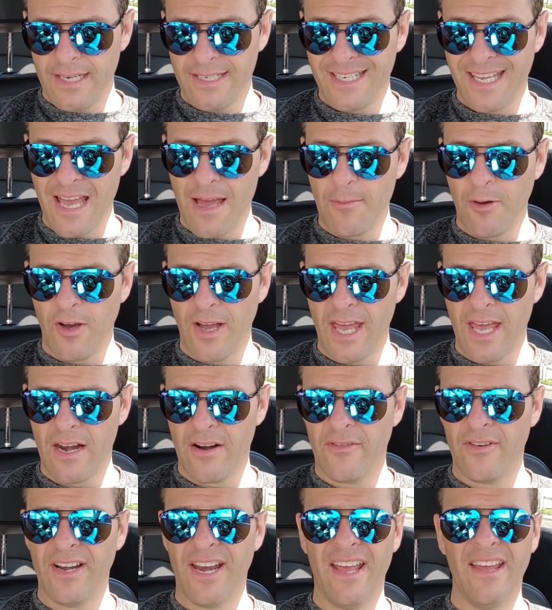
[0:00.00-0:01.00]
Tiamo
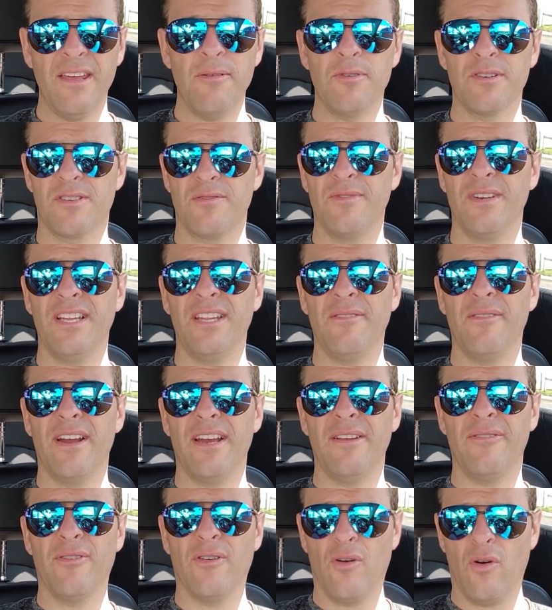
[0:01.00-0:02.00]
Hanover, now he wasn't really
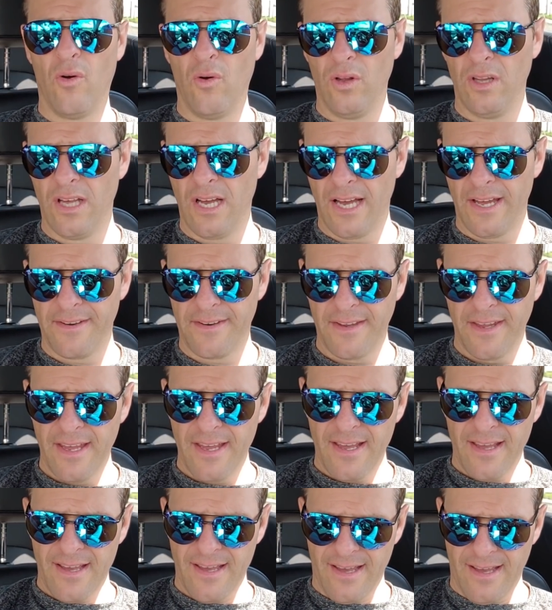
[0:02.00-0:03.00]
ready for a whole lot.
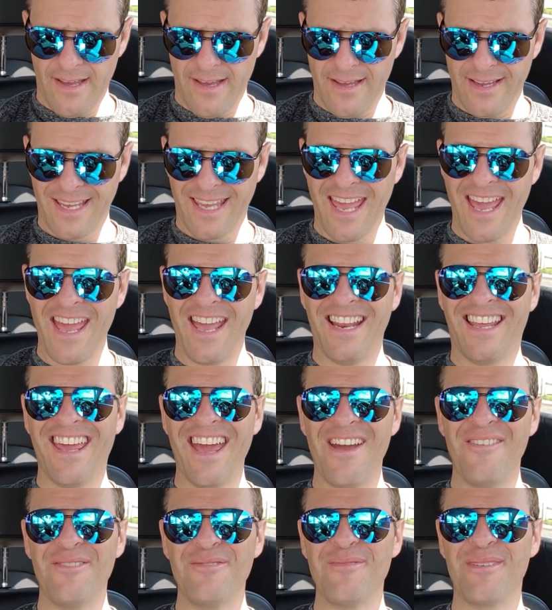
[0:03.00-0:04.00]

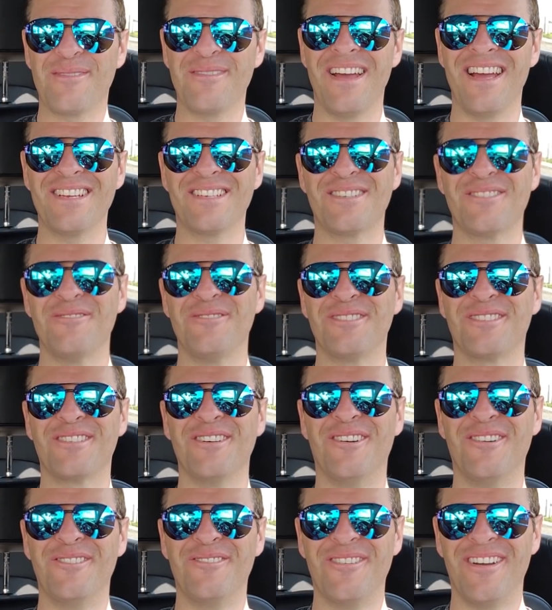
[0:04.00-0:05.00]
Kevin McMaster was
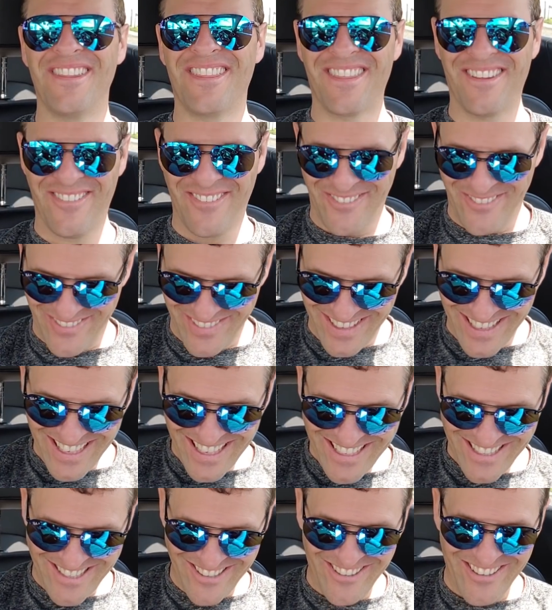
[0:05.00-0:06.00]
going with him.
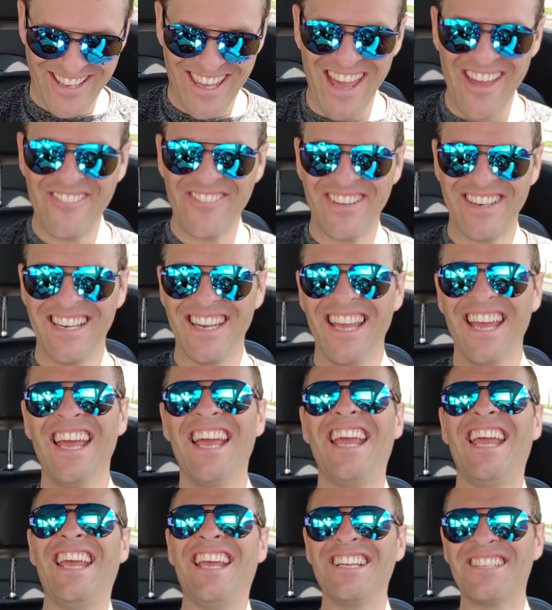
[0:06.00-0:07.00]
So Kevin,
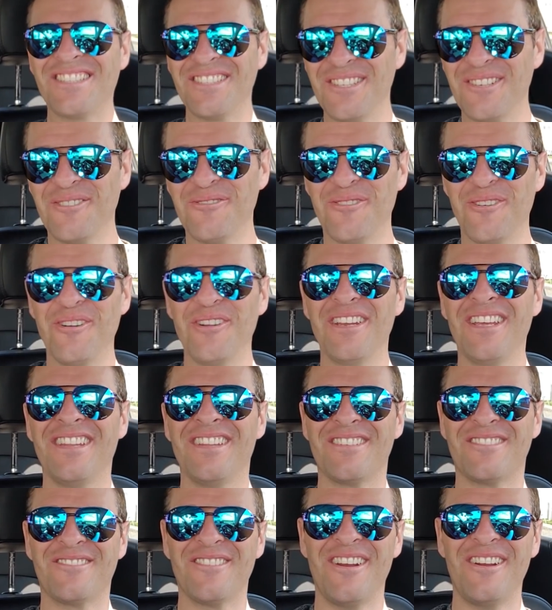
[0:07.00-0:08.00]
he gets a little rolly in
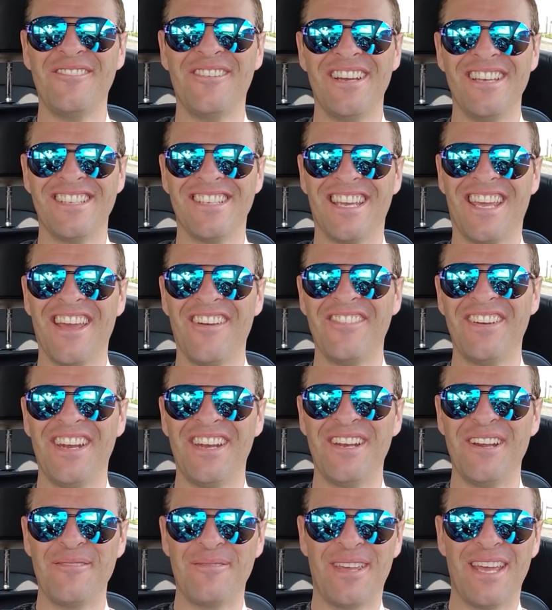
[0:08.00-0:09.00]
the straightaways, and Kevin
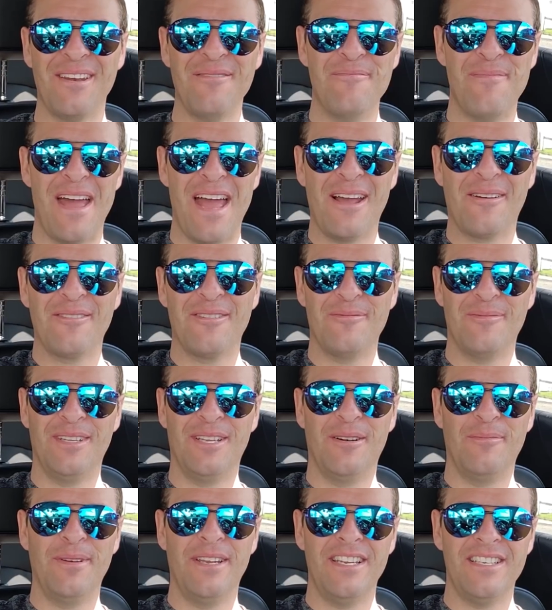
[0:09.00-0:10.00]
ended up getting back with him a
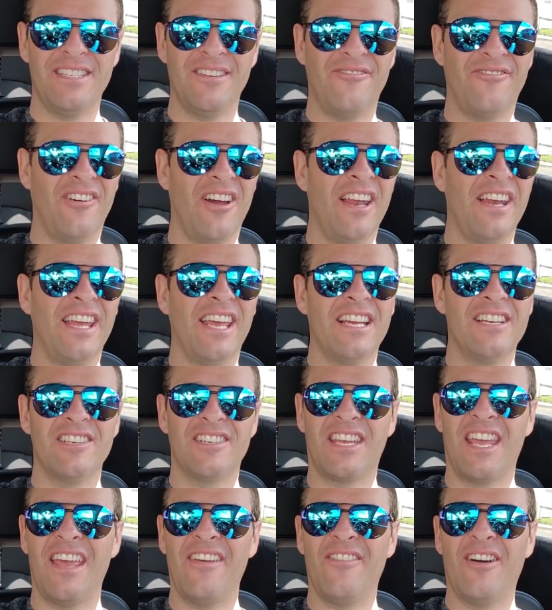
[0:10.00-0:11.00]
little bit. He said, finally, I
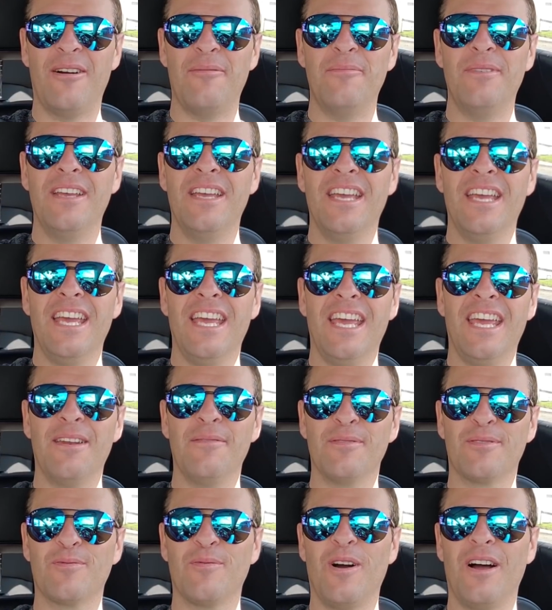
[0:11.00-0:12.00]
just gave up, hit
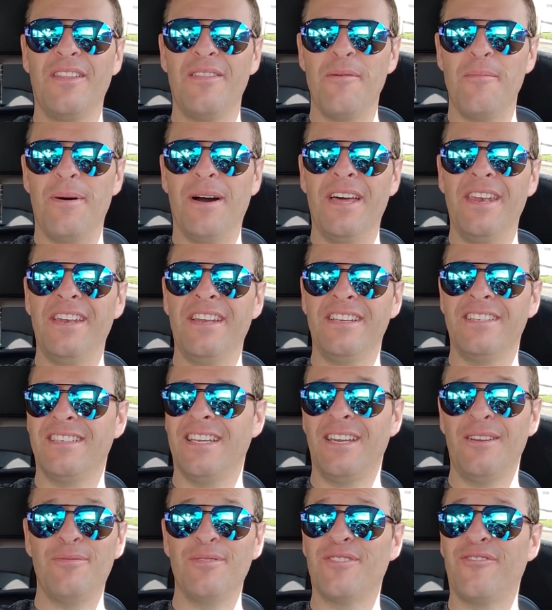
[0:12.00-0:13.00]
him a swat in the butt, and he
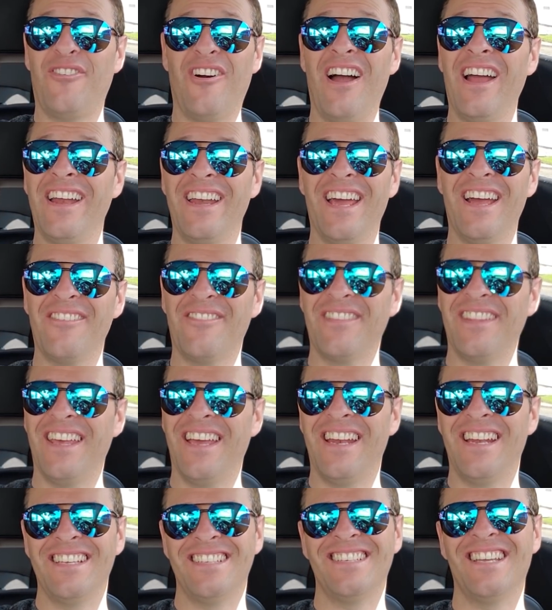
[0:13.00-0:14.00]
said he was fine after
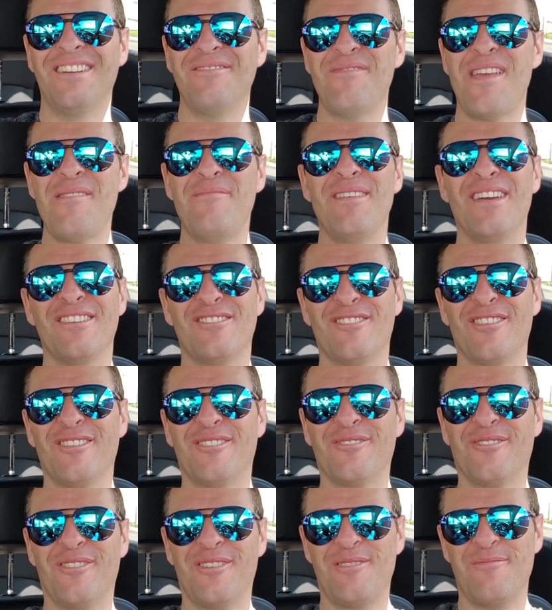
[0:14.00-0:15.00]
that. I said, maybe I should
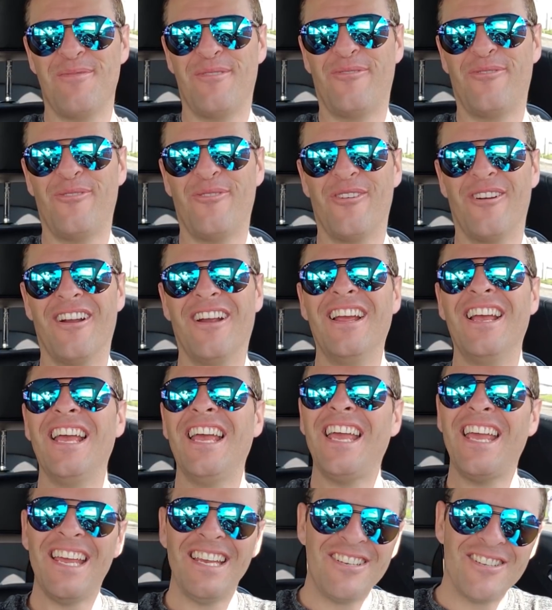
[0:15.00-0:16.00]
have told you before.
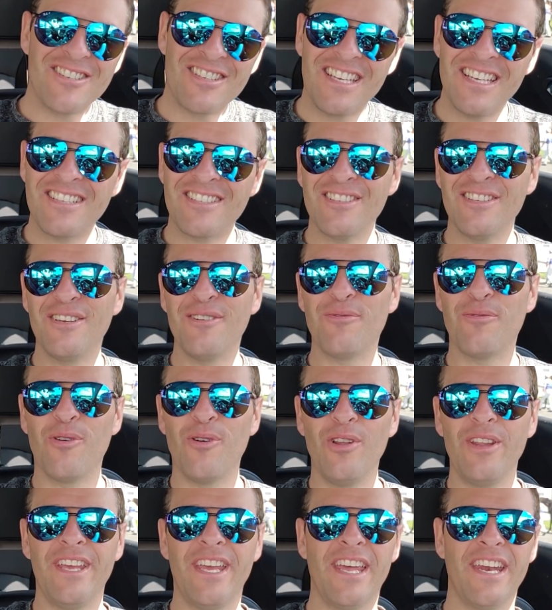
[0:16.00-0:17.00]
He just gets a little
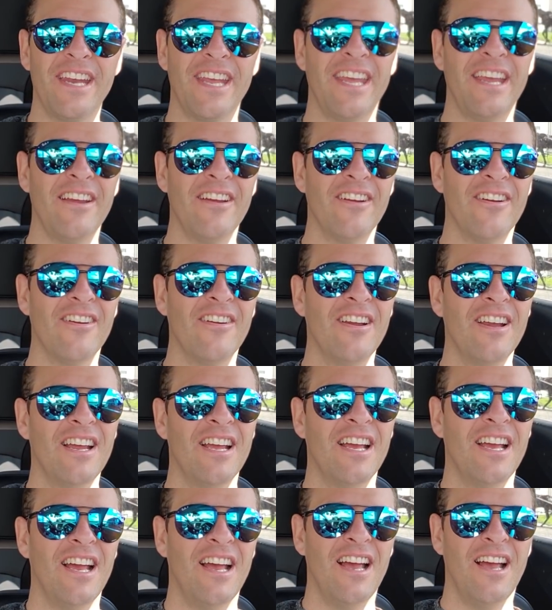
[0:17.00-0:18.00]
rolly out of gear,
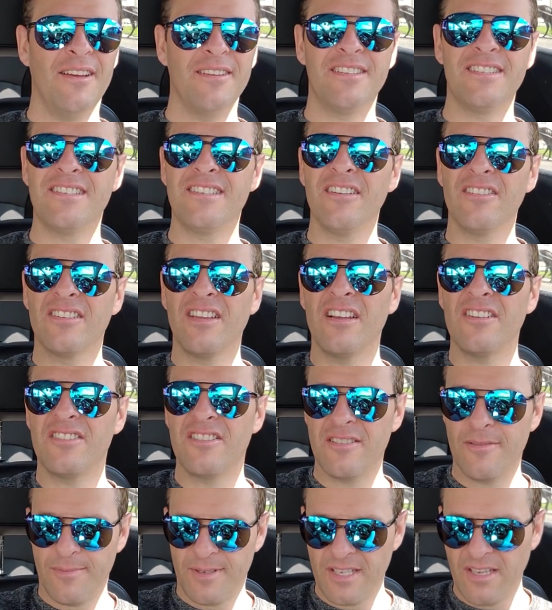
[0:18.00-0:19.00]
still
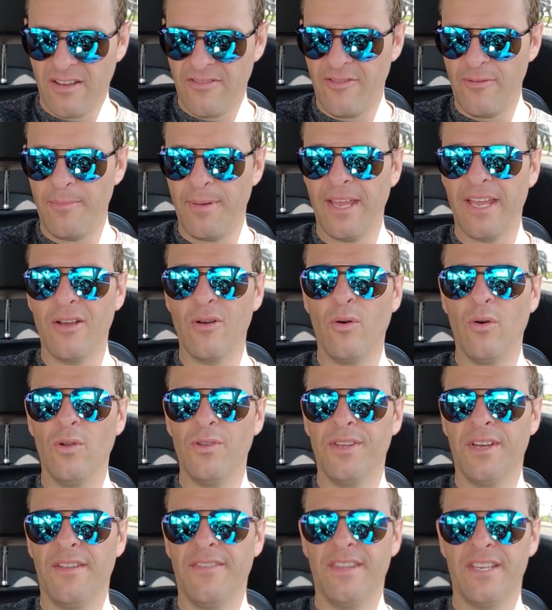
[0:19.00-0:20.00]
touches himself a big
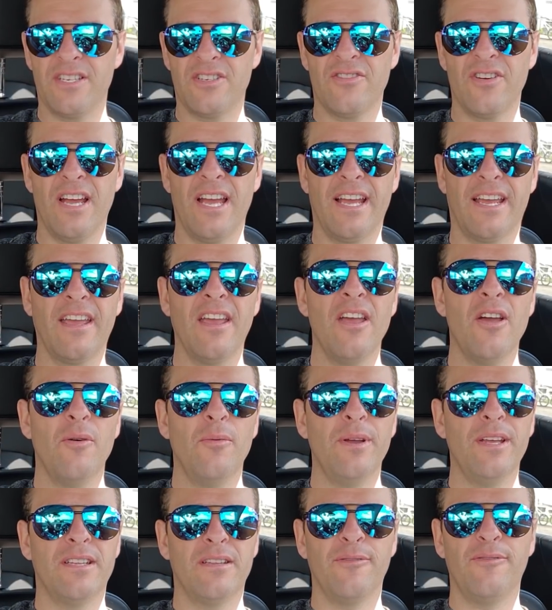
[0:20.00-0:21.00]
colt on this track.
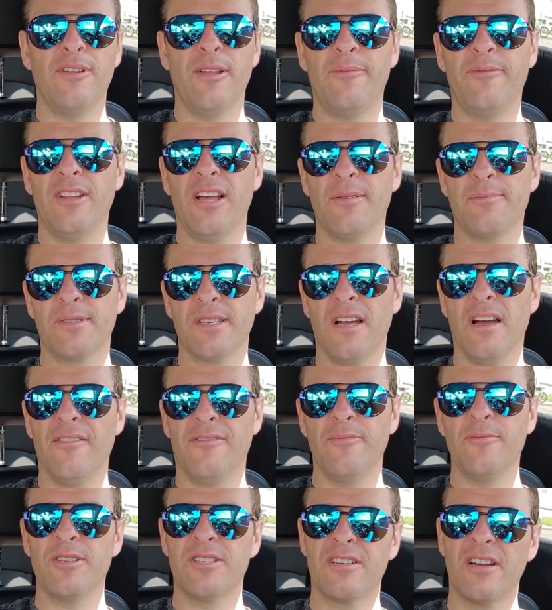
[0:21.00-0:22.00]
We get the flip-flops
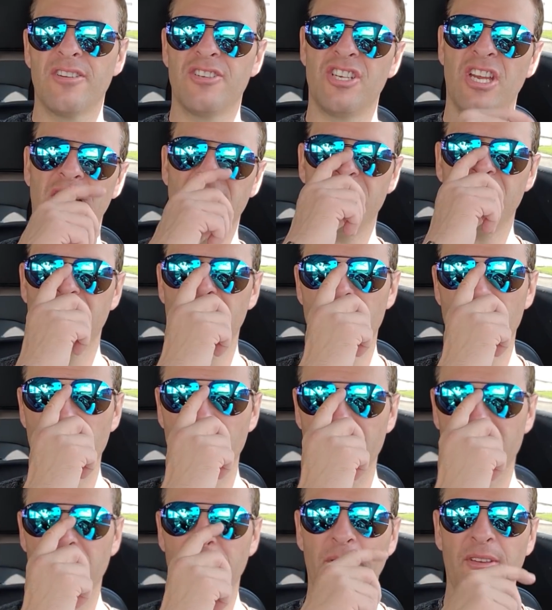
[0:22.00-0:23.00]
off him and start changing his
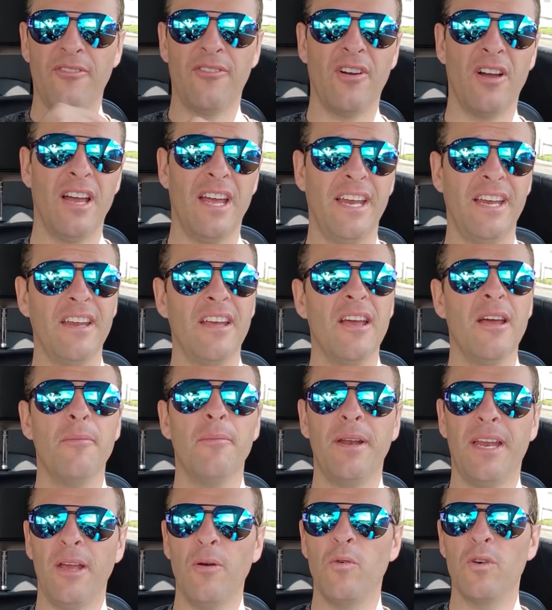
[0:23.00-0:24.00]
shoes, he'll be fine,
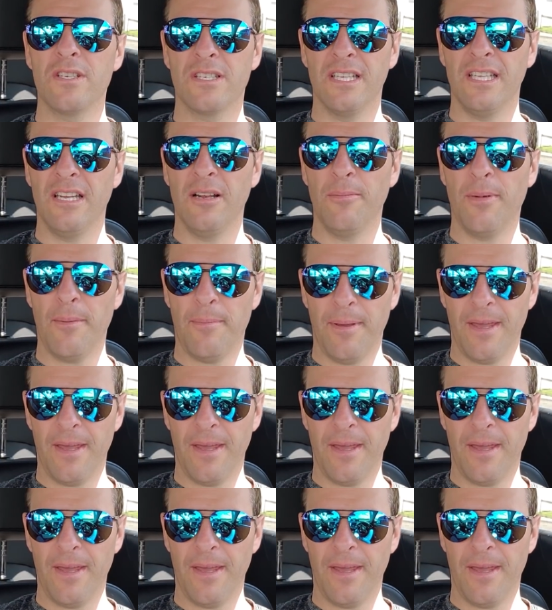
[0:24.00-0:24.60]
but he was a little bit